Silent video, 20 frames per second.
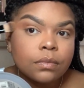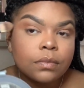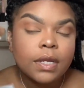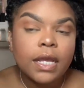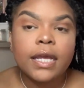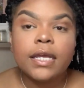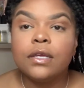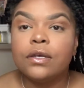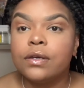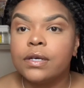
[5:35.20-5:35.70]

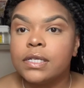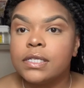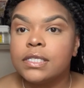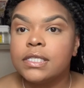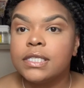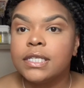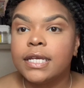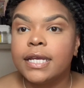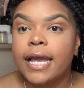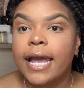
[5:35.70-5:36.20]
And you can
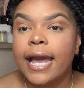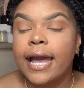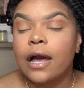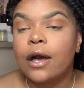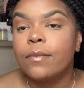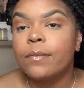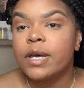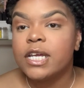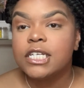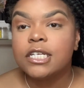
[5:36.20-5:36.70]
see how
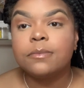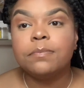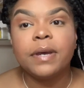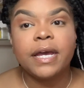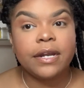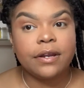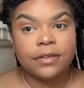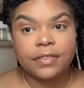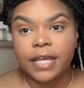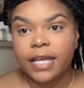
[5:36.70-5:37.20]
much
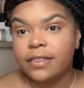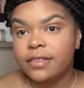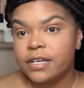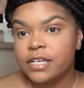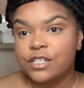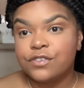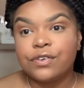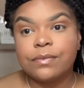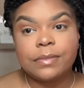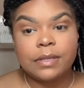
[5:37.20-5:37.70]
better they
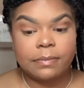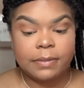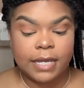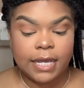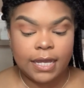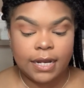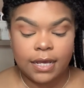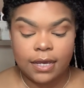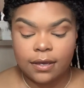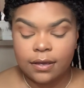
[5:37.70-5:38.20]
looked from the
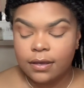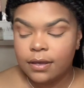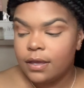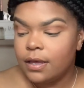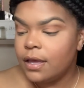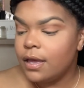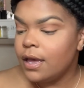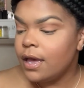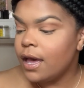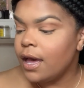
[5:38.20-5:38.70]
beginning.
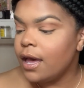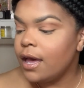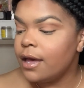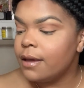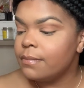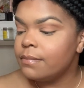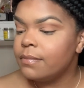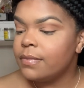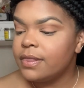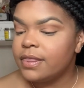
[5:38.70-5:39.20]

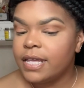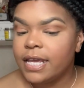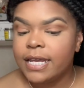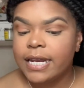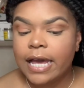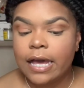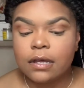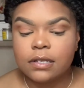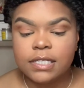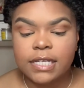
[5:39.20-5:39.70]
Then
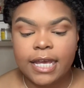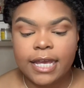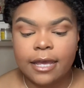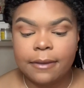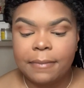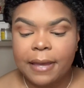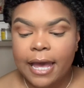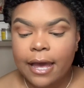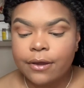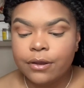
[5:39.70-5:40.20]
I'll take a
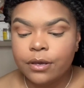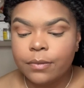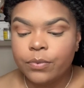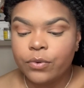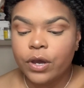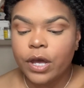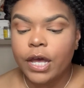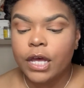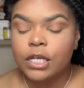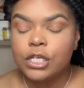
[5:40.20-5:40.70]
powder
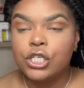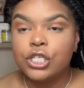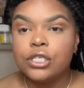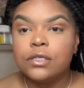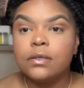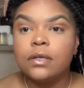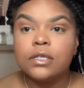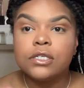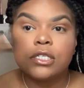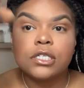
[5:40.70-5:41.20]

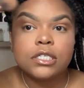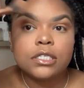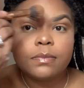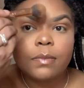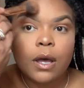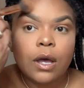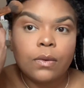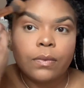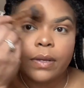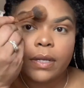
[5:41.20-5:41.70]
brush, just a
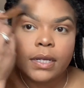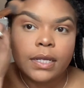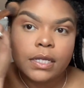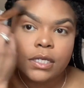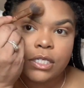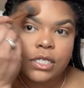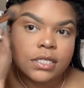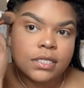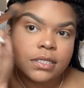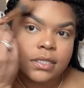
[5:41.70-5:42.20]
small one, and
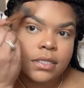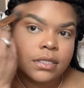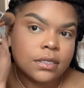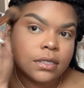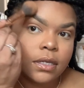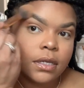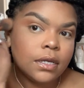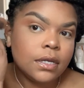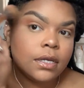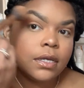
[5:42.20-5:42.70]
just
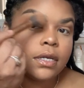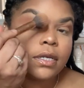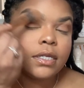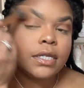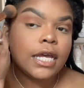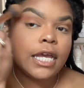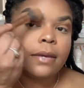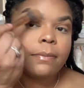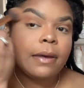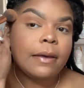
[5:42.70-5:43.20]

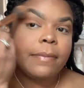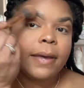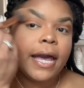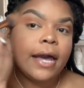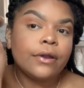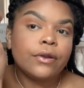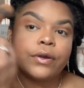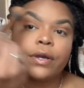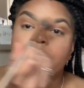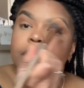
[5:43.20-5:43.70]
take my
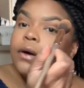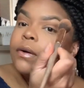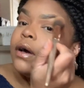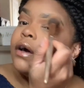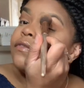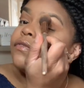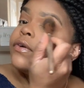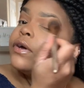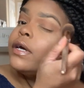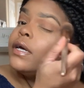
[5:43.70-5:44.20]
powder and go
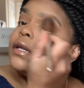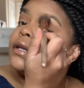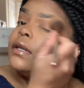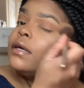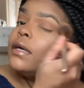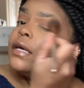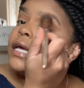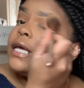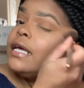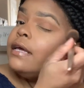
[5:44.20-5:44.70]
over it.
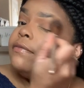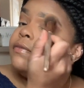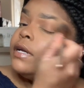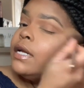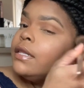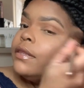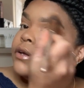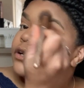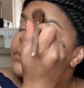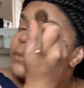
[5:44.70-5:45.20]
Even a
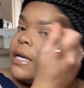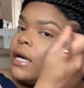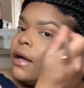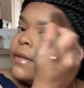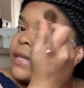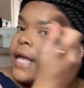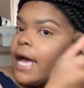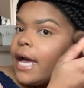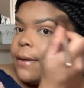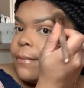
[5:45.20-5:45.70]
little bit on
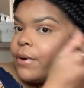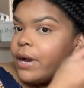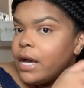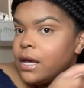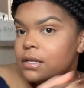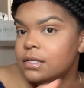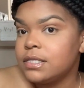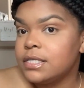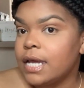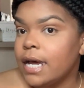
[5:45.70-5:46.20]
the
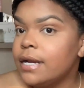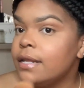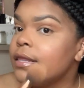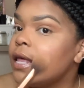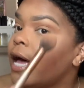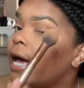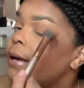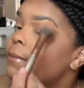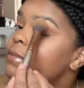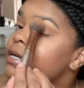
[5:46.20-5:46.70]
eyebrows, not a
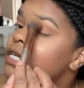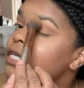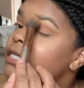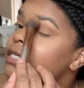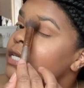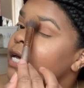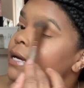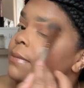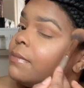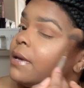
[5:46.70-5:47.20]
lot, but just
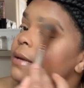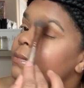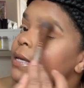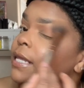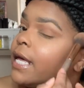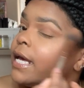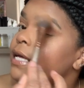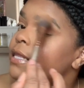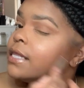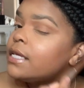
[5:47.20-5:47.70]
like maybe
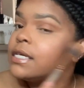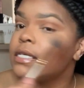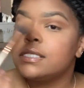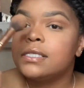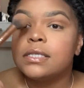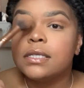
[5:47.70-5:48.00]
like this.